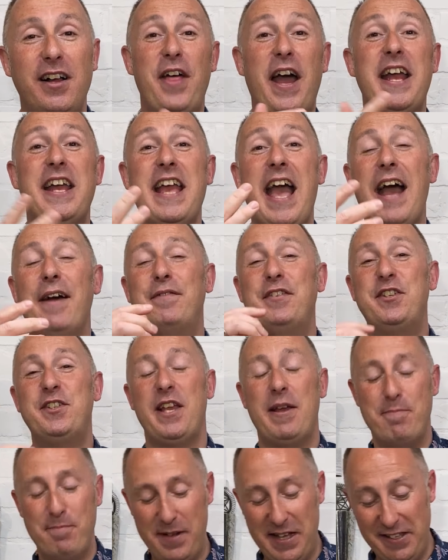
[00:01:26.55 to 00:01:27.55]
They have
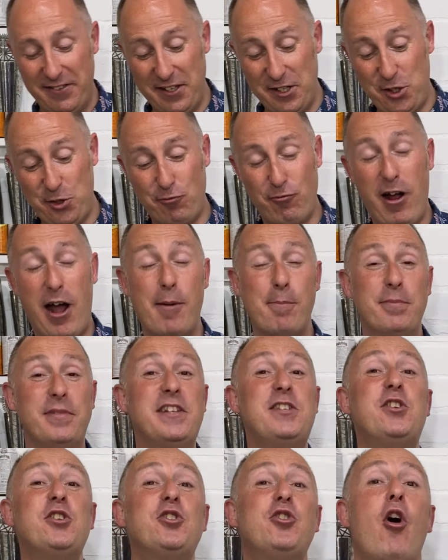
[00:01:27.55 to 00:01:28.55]
sent me this rum.
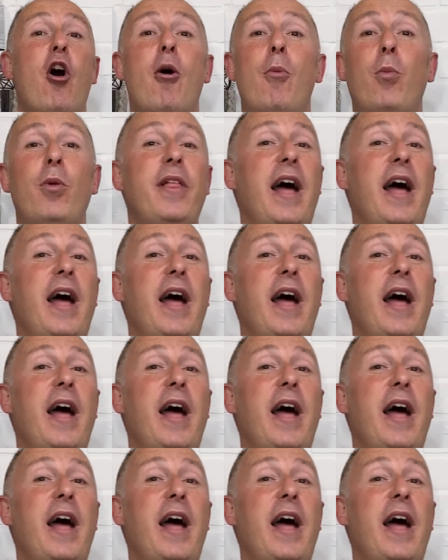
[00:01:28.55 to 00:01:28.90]
This is not,